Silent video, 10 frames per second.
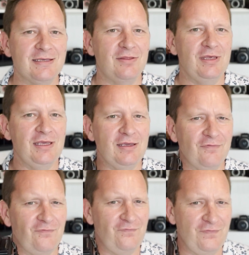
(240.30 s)
the
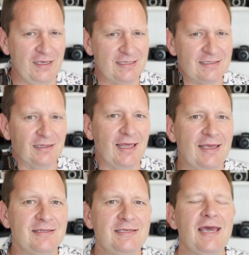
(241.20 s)
fixed
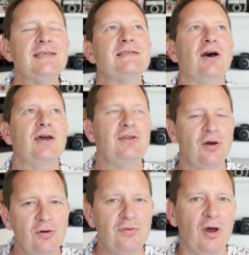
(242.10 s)
lens. Yes, I
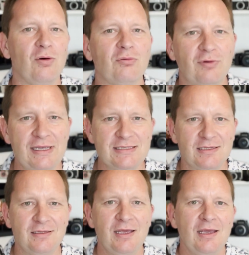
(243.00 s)
know the whole
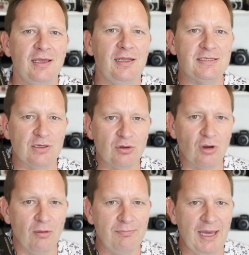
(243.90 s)
reason it is so
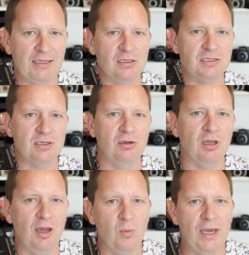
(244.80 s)
compact and so
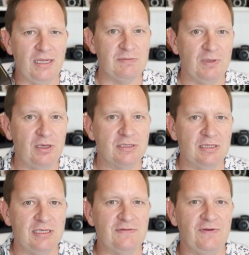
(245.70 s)
lightweight is because of
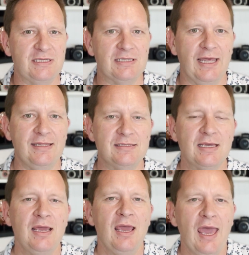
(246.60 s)
this fixed lens.
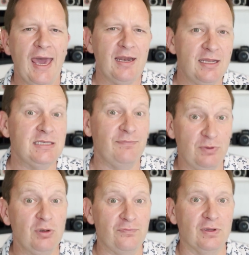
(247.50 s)
And it is a
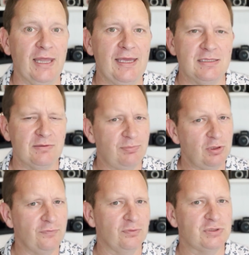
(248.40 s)
beautiful lens, a
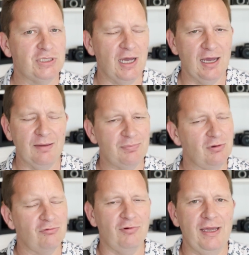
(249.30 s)
beautiful sharp,
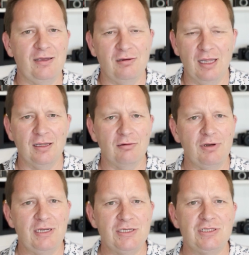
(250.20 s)
great color
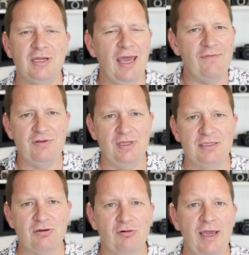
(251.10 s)
rendition,
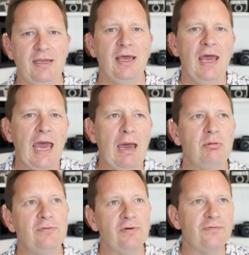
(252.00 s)
everything's great.
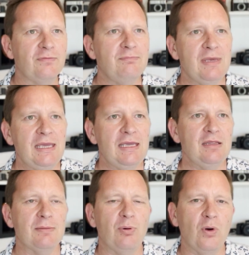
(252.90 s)
However, for me, the